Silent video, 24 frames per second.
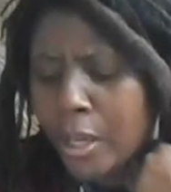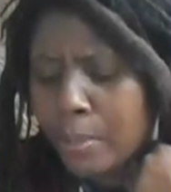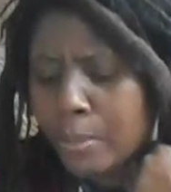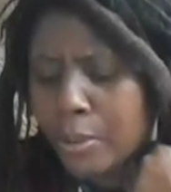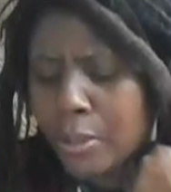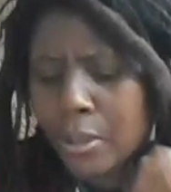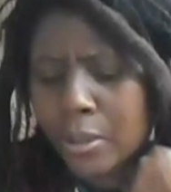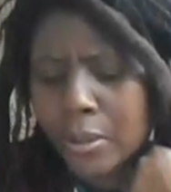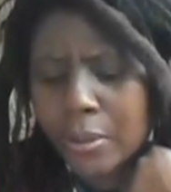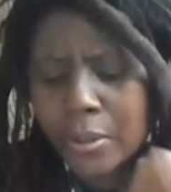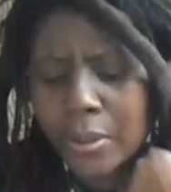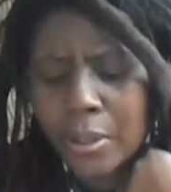
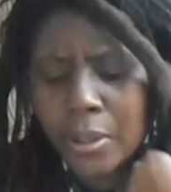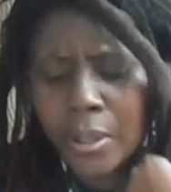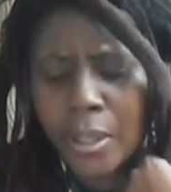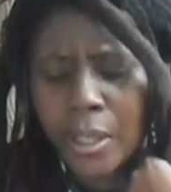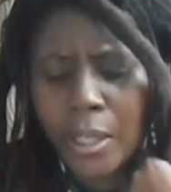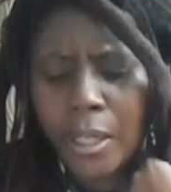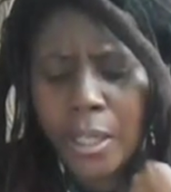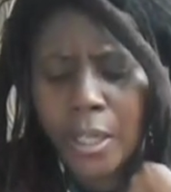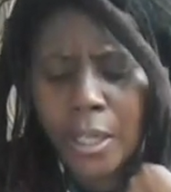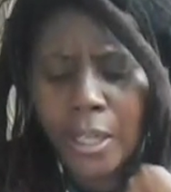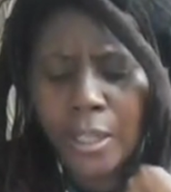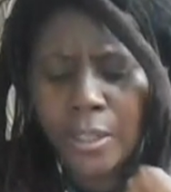
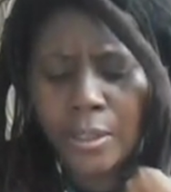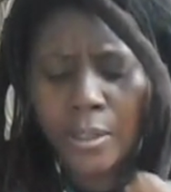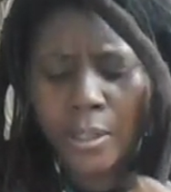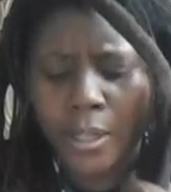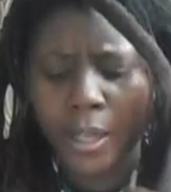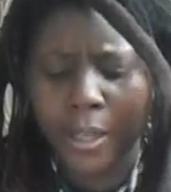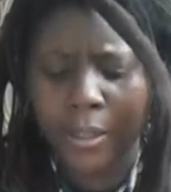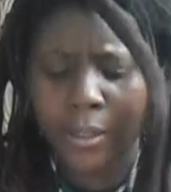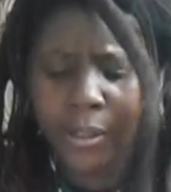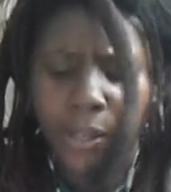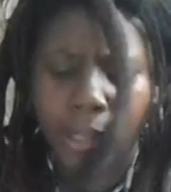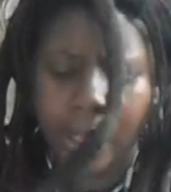particularly in
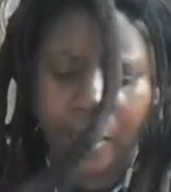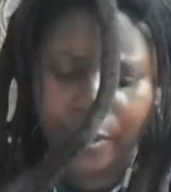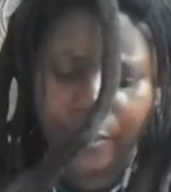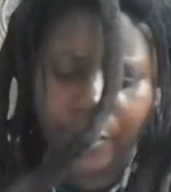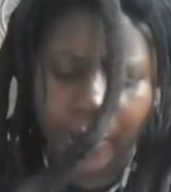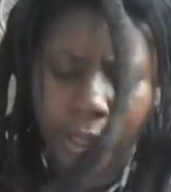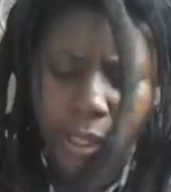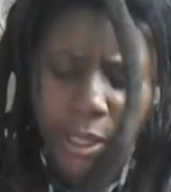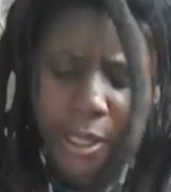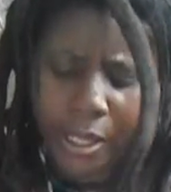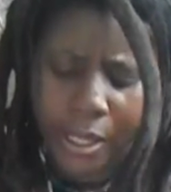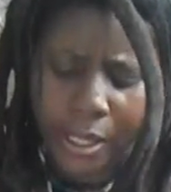
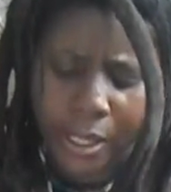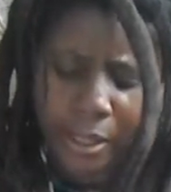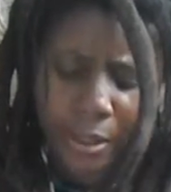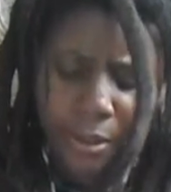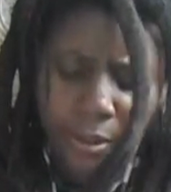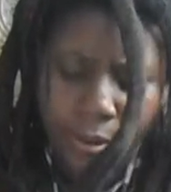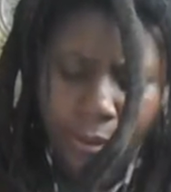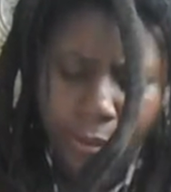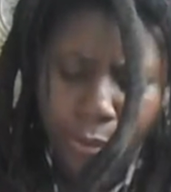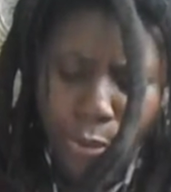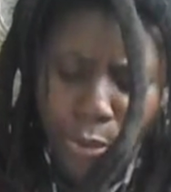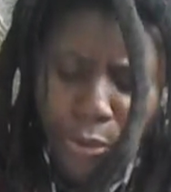Scandinavia
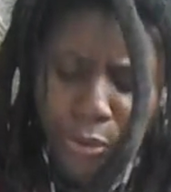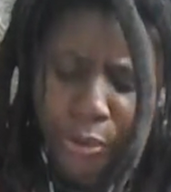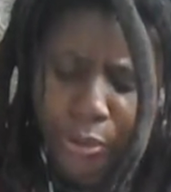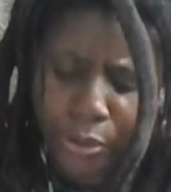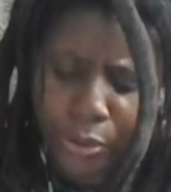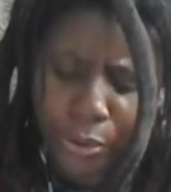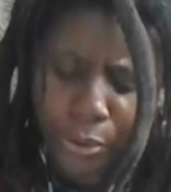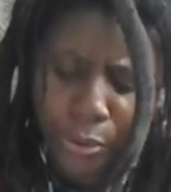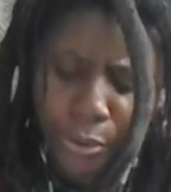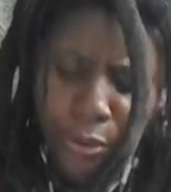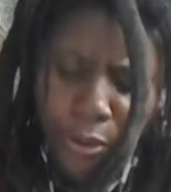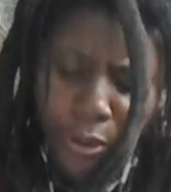and Northern
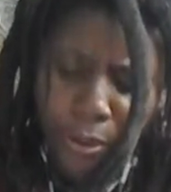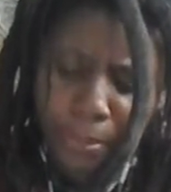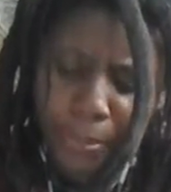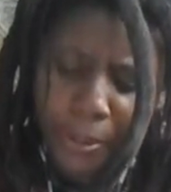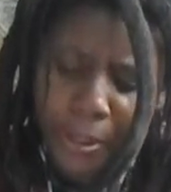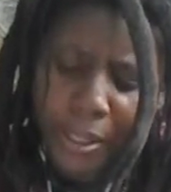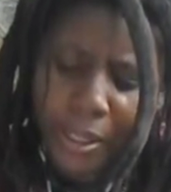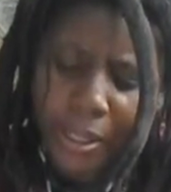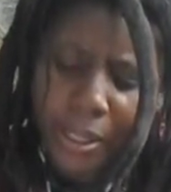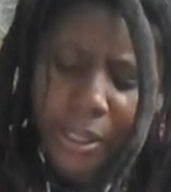Europe.